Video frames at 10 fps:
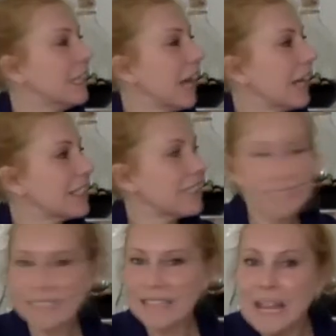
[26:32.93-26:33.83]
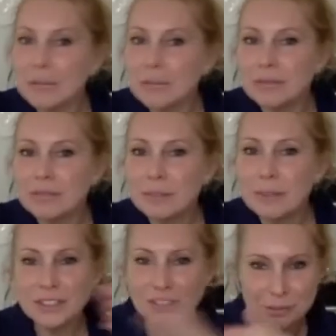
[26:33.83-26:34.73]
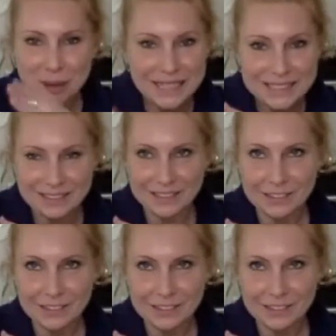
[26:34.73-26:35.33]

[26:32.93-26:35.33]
And I think it's the same, but just painted.